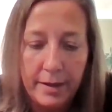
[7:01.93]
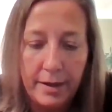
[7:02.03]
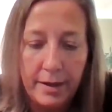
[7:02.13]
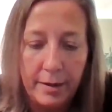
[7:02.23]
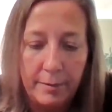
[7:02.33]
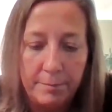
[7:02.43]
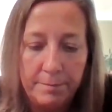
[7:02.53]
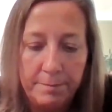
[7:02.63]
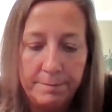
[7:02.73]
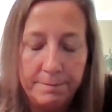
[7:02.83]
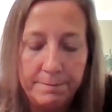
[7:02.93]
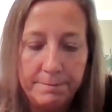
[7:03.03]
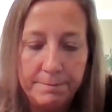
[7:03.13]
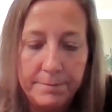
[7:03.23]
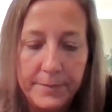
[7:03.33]
um,
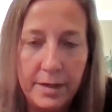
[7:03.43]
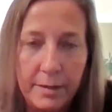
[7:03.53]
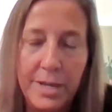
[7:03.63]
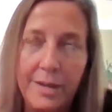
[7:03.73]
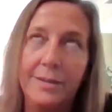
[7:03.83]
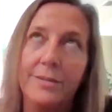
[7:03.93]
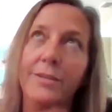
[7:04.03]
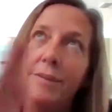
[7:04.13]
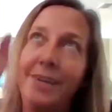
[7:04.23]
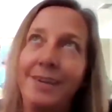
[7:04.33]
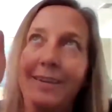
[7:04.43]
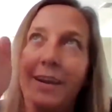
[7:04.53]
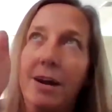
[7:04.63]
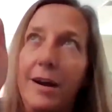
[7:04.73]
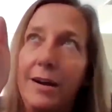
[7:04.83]
and I'm kind of
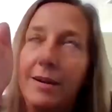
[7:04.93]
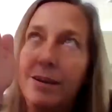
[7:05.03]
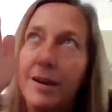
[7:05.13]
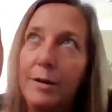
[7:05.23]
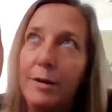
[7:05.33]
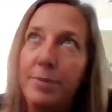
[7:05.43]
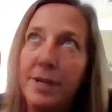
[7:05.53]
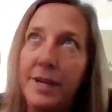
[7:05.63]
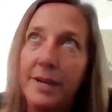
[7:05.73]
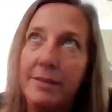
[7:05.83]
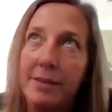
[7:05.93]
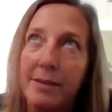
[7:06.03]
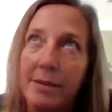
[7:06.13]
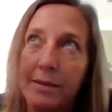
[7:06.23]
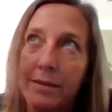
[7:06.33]
looking up at
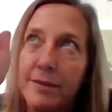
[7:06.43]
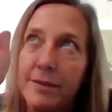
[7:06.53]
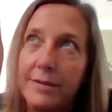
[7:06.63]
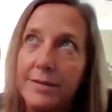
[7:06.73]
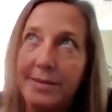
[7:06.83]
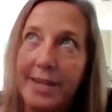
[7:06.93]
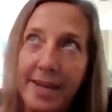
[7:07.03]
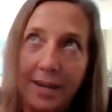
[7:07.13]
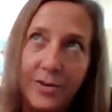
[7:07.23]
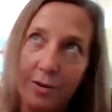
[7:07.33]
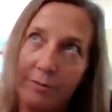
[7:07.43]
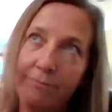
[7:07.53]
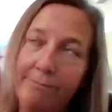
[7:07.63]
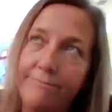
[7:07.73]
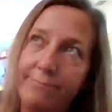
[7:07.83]
the stage
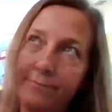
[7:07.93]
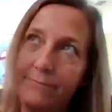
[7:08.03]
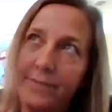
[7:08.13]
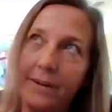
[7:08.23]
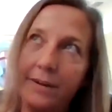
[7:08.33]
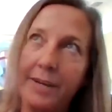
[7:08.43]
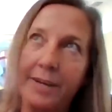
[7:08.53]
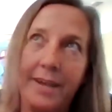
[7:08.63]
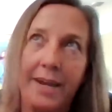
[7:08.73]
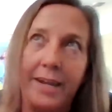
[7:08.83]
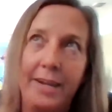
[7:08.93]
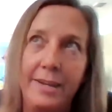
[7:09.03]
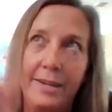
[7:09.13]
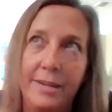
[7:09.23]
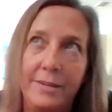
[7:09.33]
or the area that
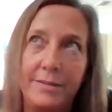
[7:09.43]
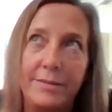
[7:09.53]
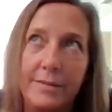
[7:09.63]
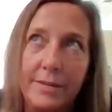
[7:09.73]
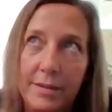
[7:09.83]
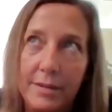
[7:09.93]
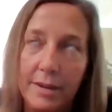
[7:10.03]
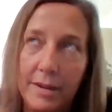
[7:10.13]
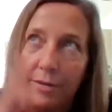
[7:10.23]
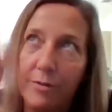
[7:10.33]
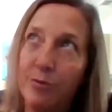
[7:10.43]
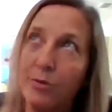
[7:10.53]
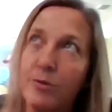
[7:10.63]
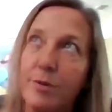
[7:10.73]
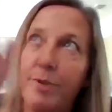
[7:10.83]
he is kind of
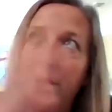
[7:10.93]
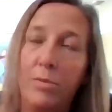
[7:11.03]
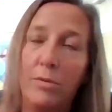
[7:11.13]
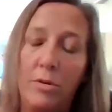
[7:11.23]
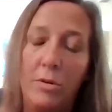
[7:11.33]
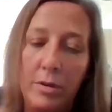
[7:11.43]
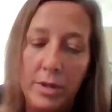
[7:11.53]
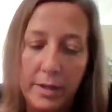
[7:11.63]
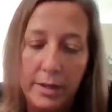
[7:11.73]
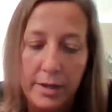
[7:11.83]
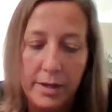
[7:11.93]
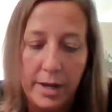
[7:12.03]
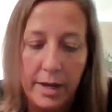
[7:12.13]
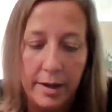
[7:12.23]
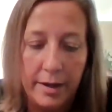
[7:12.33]
through the people.
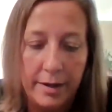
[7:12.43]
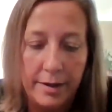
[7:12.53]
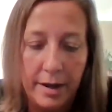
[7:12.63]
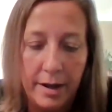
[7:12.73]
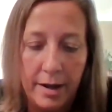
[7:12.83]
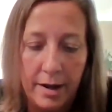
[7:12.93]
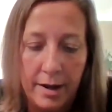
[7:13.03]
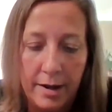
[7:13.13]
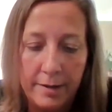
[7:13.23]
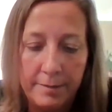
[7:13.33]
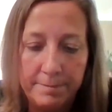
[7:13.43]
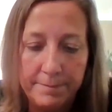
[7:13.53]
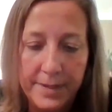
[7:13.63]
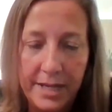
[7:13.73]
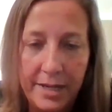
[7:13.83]
And uh,
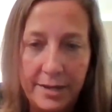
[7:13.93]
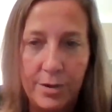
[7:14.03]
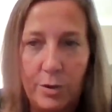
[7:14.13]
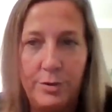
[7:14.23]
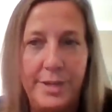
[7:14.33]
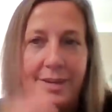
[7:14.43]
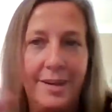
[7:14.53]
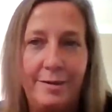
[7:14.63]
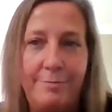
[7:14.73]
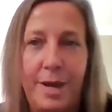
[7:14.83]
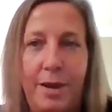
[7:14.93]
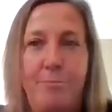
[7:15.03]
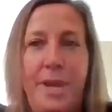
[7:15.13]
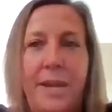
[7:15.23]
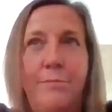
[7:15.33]
he's holding a, a
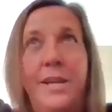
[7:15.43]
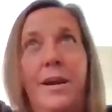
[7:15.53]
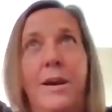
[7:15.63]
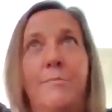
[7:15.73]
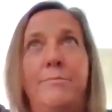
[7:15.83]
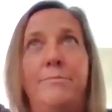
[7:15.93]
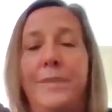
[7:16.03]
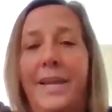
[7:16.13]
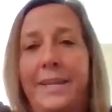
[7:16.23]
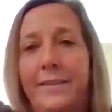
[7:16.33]
baby up like